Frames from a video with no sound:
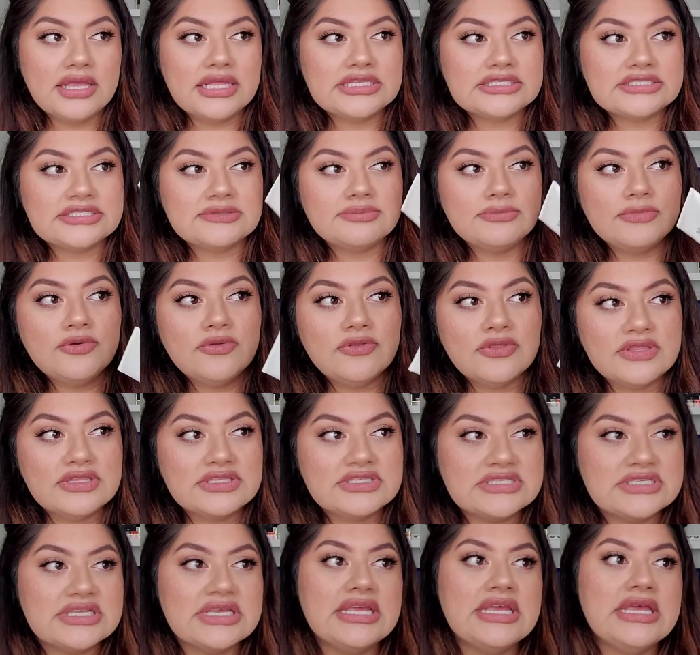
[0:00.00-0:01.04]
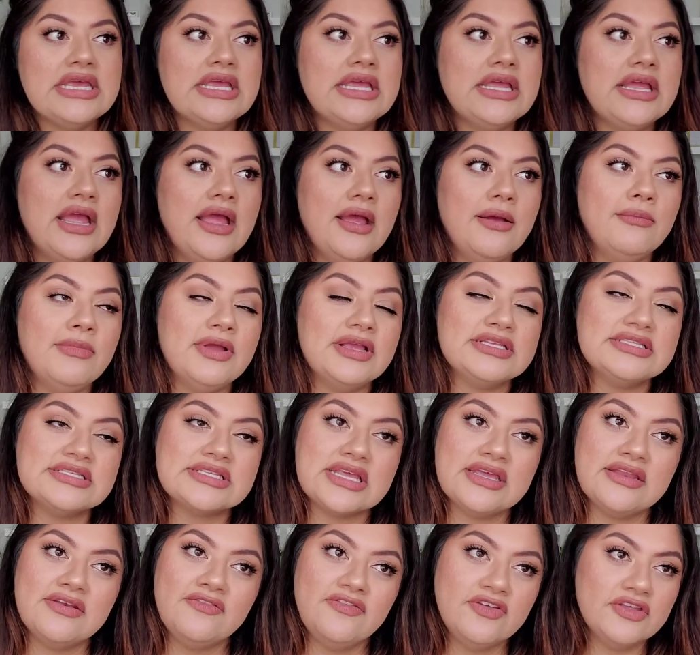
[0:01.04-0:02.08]
it smoothens it my
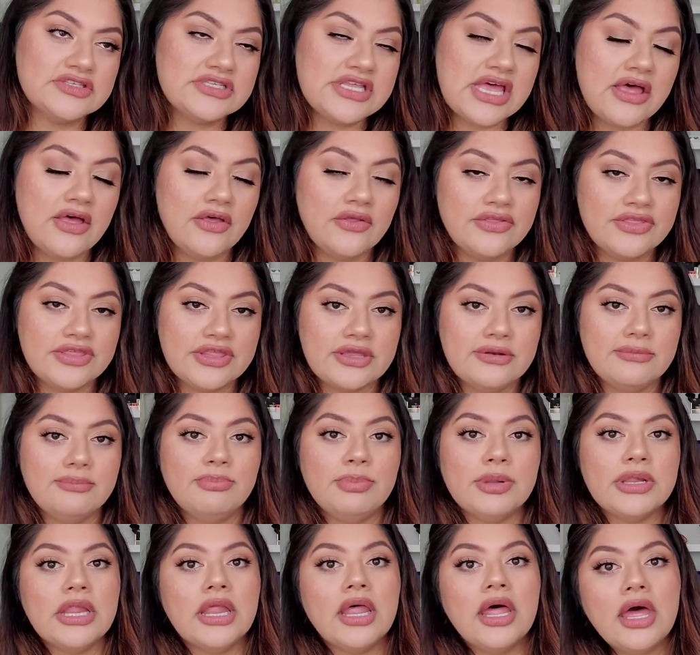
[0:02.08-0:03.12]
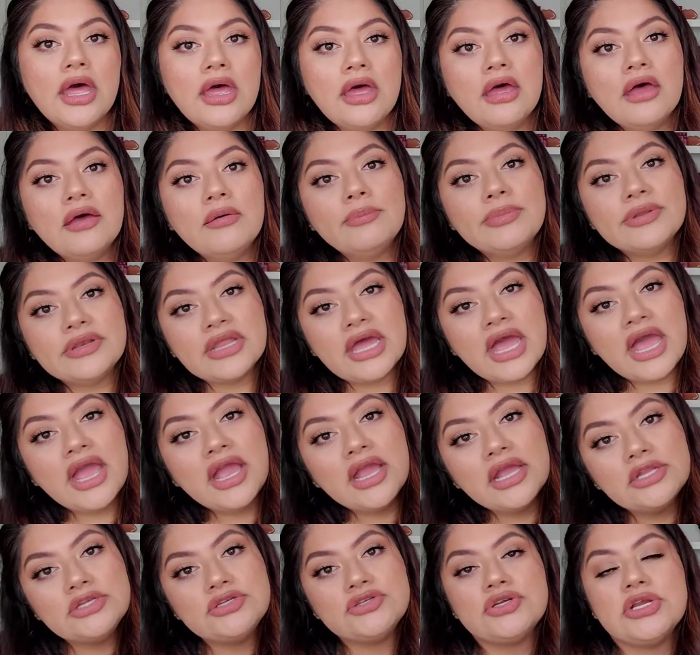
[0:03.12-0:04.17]
skin feels healthy and plump and
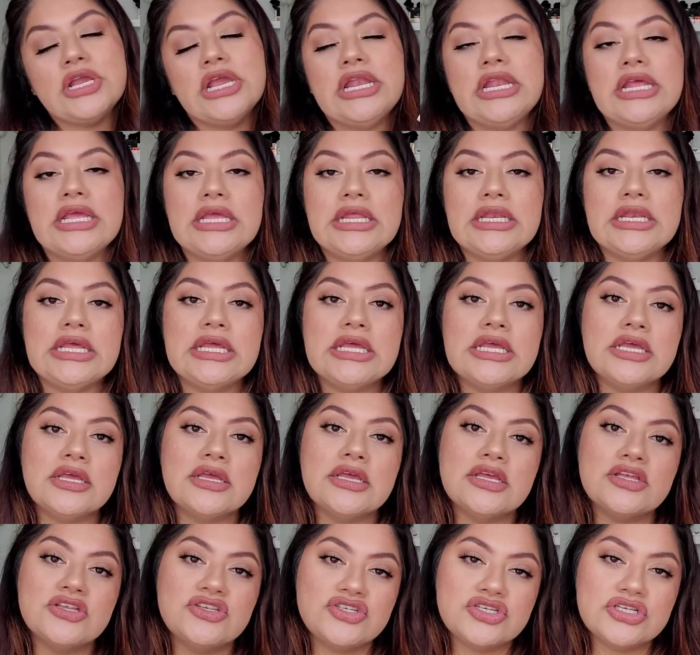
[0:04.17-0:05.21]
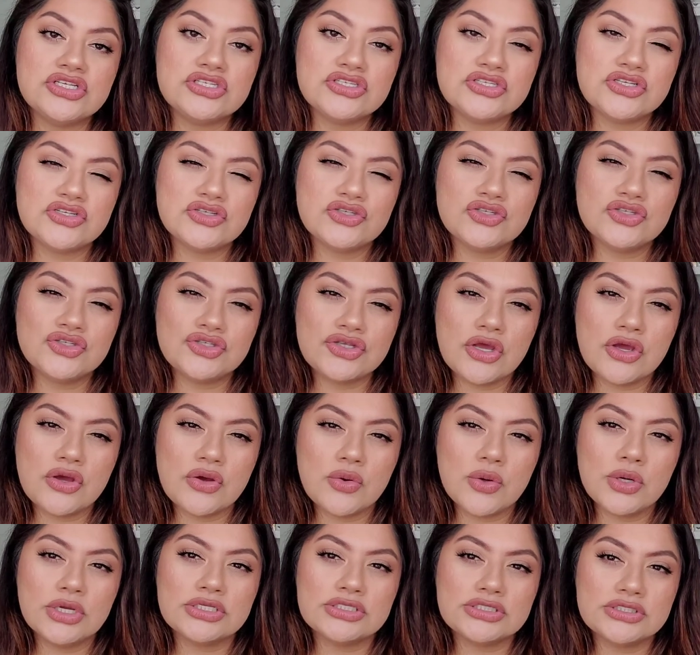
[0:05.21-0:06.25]
hydrated. It's just
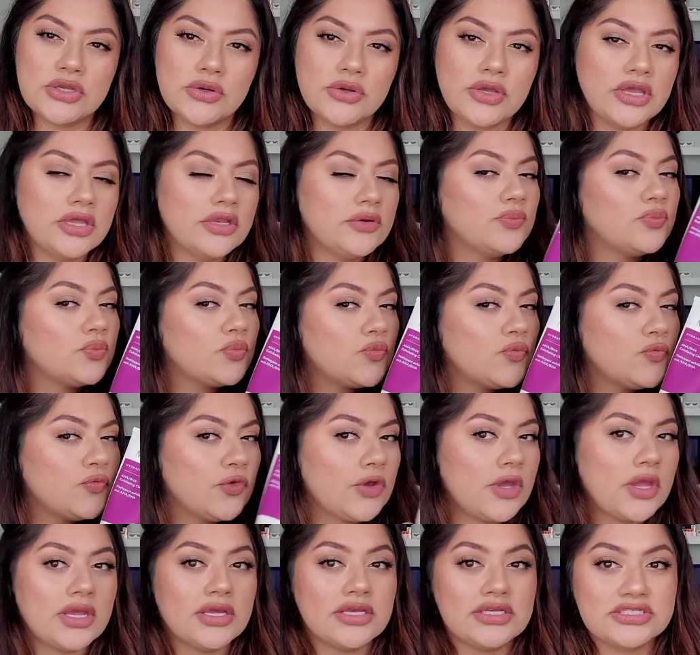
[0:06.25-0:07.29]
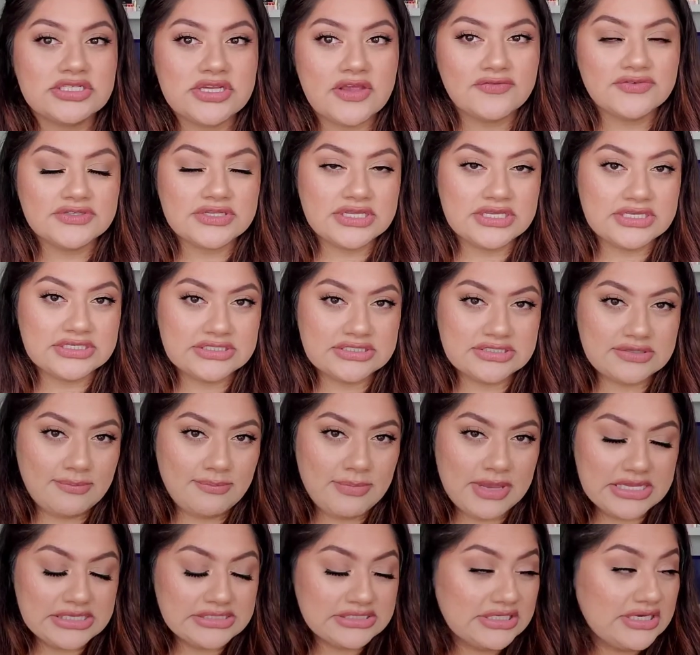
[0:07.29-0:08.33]
so, so good. Chef's kiss.
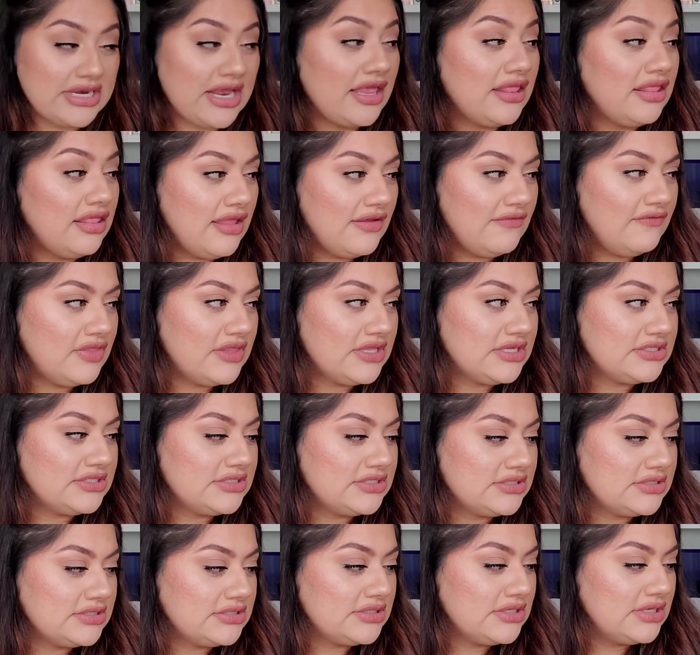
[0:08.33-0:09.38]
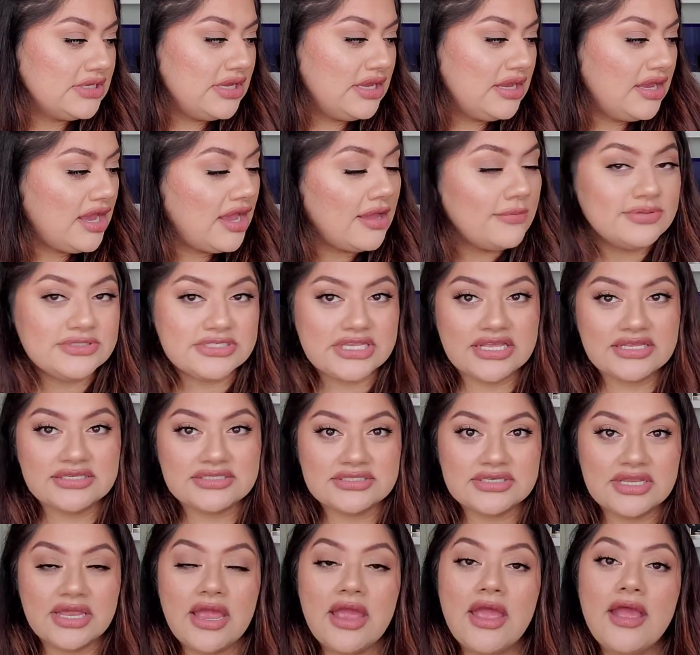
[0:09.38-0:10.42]
Amazing. I love this.
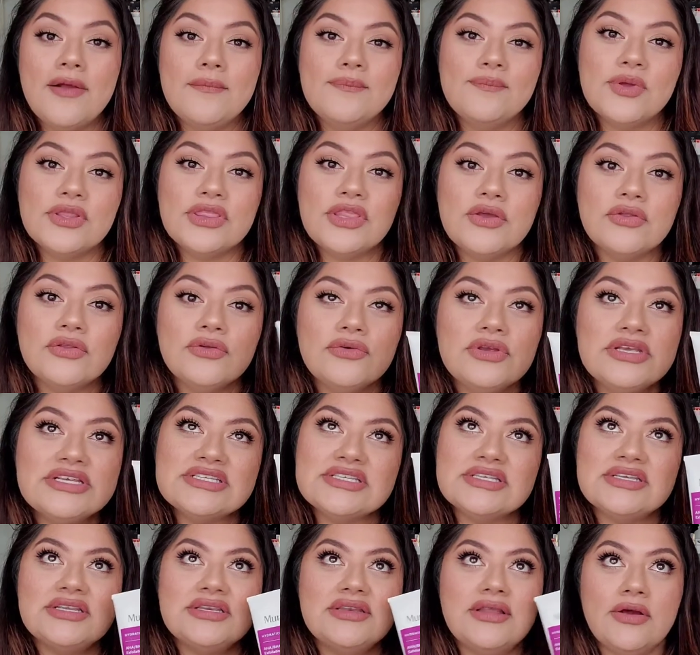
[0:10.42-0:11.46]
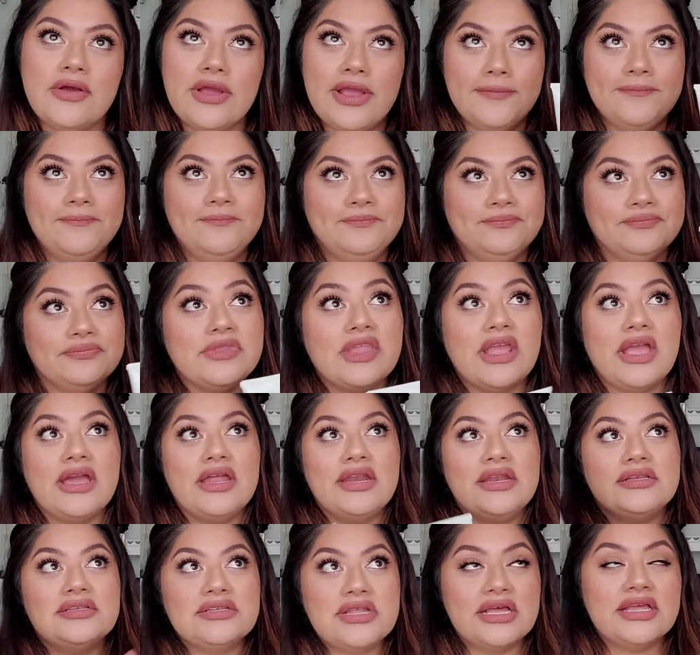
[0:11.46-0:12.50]
Obsessed. But the only reason, okay, I
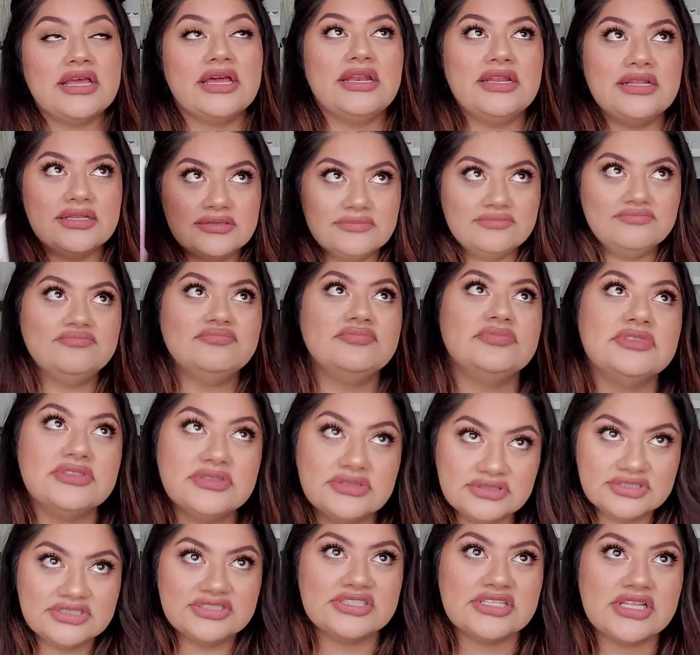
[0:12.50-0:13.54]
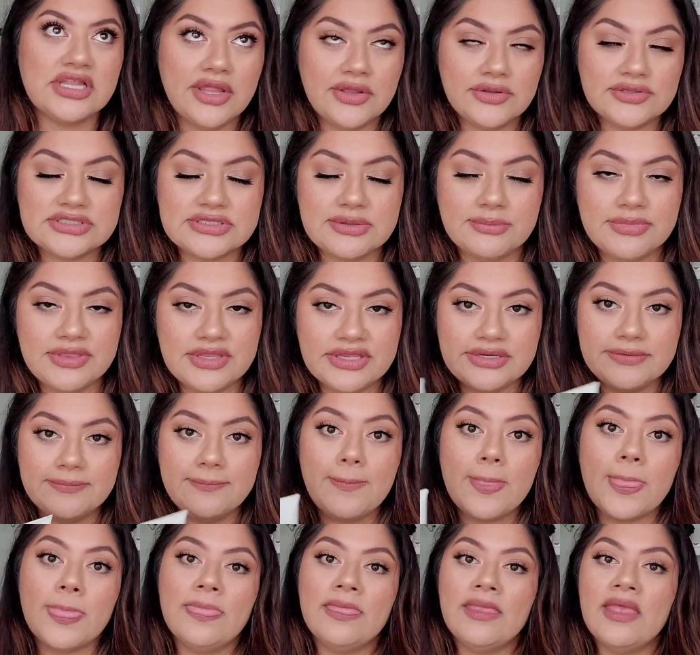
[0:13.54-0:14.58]
gotta, I gotta disclose something.